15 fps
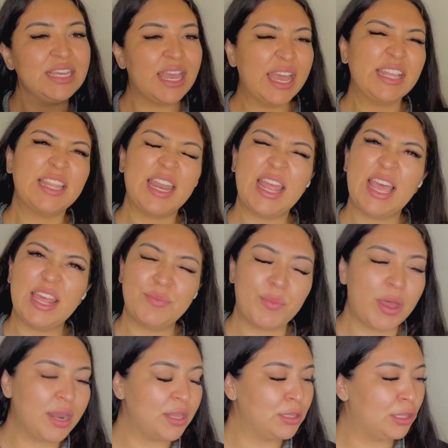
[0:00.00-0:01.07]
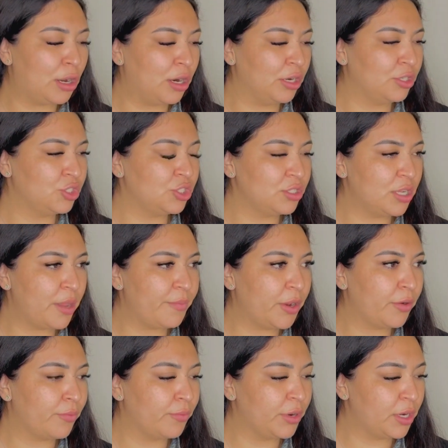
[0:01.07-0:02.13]
I thought I had bought it large, and I'm like
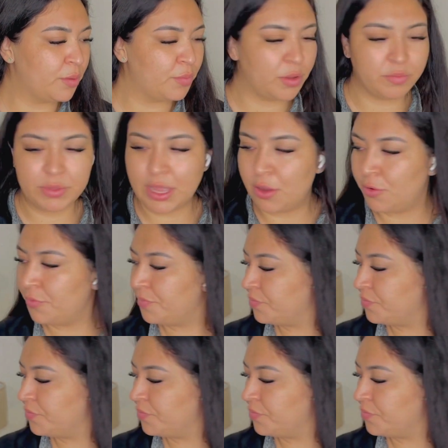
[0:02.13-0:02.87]
really bummed out.